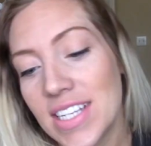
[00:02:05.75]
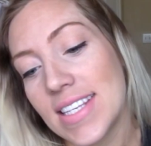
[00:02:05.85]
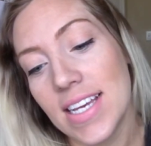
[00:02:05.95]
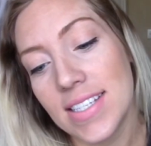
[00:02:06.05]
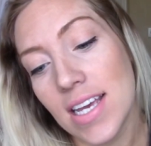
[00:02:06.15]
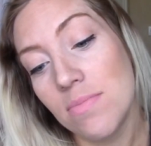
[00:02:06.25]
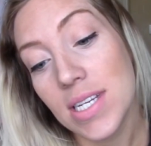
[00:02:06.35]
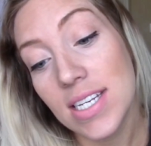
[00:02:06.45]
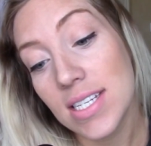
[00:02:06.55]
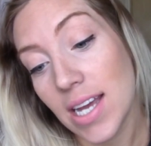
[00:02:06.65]
It says
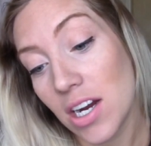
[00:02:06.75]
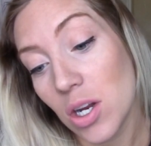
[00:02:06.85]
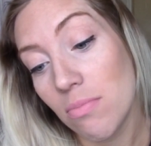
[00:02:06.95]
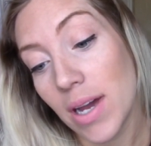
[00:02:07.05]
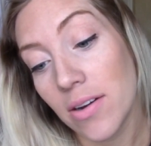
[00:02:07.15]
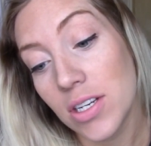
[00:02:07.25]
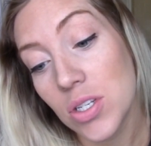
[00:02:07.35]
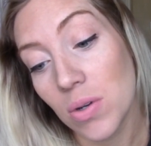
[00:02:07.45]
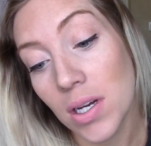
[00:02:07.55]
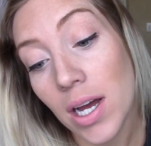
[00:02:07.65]
empty desired amount
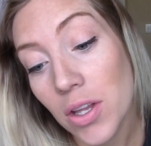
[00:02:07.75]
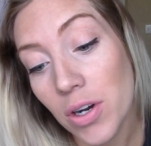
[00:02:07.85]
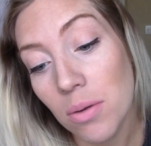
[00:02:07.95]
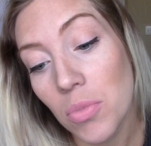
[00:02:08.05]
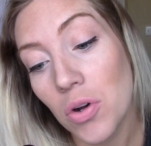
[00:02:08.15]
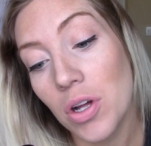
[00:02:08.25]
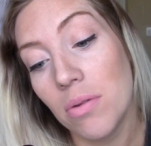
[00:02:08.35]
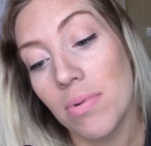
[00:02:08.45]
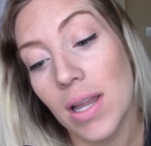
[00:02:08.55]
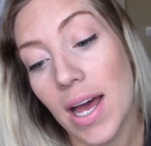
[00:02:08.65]
into a coloring bowl,
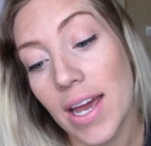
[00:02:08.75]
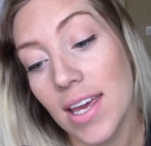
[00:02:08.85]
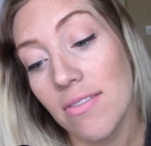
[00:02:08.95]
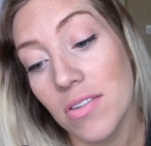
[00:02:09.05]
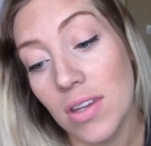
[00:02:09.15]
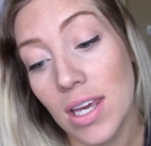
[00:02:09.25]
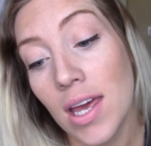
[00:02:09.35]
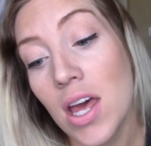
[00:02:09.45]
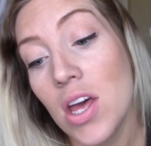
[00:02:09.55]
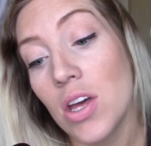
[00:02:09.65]
apply evenly
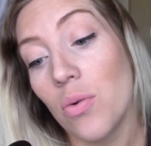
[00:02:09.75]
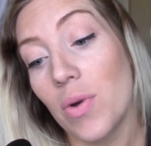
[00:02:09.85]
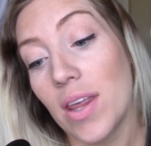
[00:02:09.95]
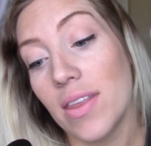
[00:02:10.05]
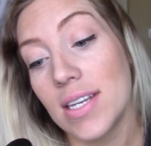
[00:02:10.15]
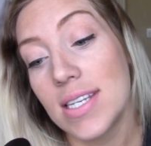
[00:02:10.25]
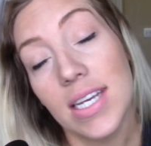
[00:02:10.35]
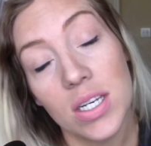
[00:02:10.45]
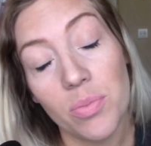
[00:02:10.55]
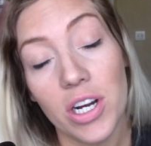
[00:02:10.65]
with a
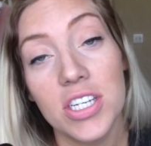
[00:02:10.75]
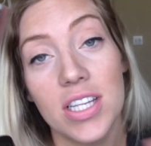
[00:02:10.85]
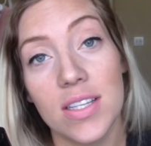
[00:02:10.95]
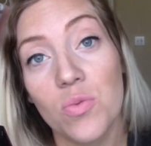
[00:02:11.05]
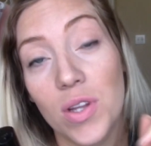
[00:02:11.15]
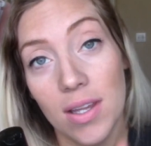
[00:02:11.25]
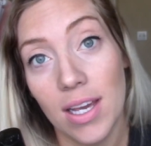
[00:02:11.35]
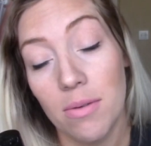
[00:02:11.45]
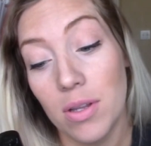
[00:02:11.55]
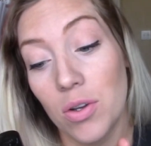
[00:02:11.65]
tint brush. That's one thing
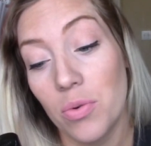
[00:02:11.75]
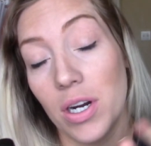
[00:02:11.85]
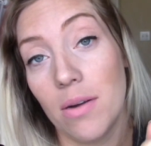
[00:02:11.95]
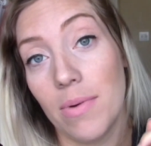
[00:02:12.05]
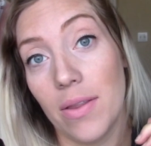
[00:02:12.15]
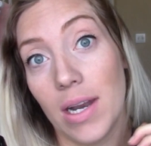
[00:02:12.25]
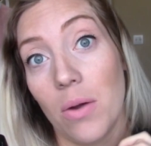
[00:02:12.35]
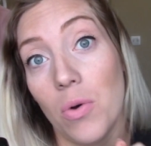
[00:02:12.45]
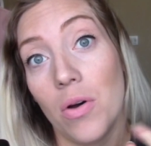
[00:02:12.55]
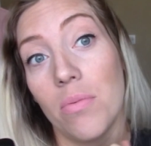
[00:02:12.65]
I'm a little worried about, that I
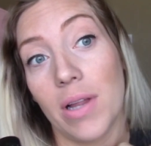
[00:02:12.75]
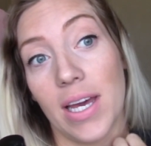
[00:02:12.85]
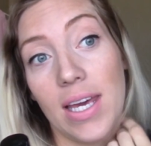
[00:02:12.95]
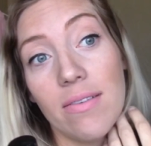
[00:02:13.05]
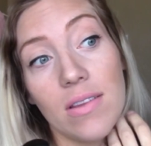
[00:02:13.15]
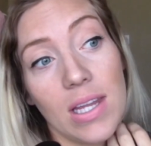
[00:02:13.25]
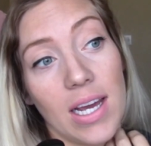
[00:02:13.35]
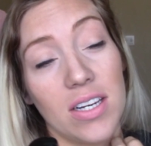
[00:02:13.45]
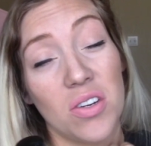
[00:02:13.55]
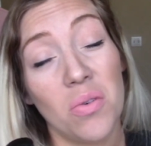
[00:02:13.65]
won't apply it evenly. I
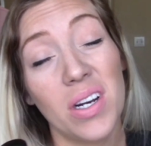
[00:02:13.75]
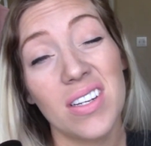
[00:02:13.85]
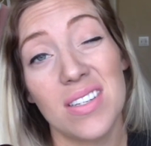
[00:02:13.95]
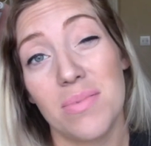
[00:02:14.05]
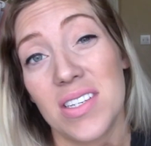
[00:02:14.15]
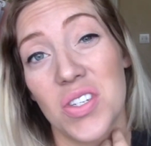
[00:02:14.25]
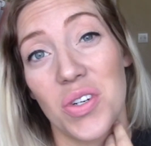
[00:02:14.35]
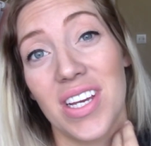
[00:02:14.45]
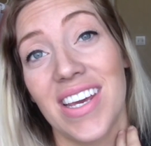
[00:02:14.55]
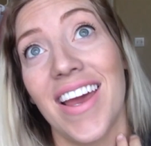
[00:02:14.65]
don't want it to be
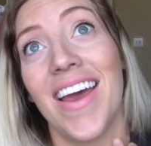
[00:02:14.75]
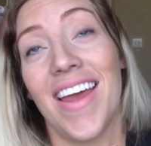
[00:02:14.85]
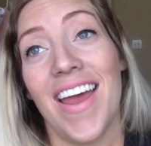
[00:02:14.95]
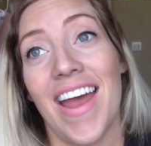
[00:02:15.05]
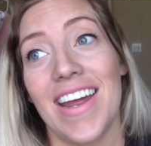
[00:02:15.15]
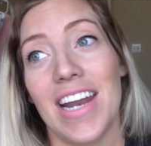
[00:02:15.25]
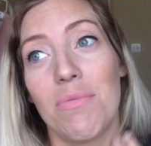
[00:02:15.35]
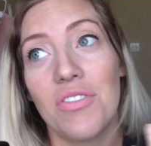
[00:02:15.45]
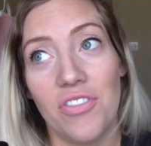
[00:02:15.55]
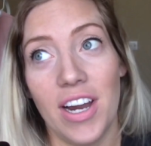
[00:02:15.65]
streaky, and I'm
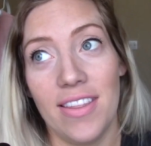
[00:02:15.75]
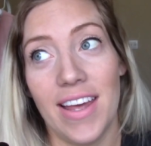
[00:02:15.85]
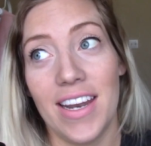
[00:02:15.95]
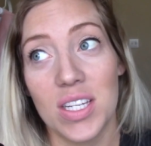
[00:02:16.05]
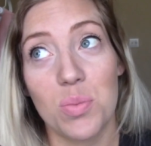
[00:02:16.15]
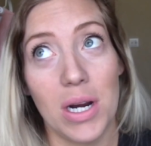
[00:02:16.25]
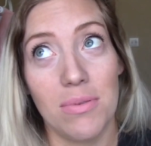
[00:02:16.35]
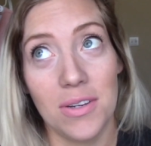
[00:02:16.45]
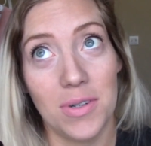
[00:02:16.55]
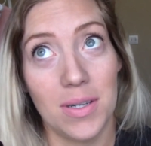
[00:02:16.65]
afraid that it's
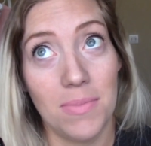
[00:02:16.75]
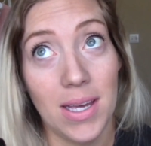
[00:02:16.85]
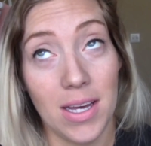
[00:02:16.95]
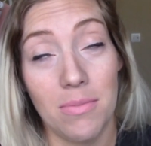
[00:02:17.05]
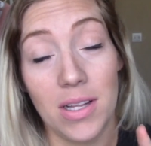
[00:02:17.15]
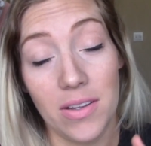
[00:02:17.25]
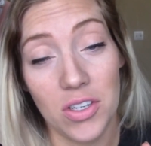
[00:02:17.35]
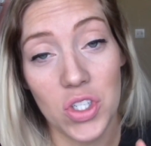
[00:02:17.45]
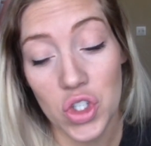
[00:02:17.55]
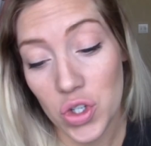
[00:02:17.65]
probably going to become a little
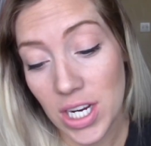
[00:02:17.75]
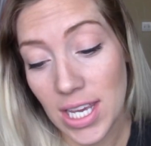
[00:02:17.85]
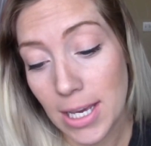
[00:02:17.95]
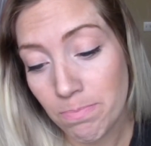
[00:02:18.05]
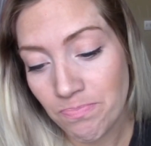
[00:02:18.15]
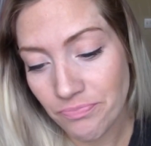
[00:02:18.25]
streaky.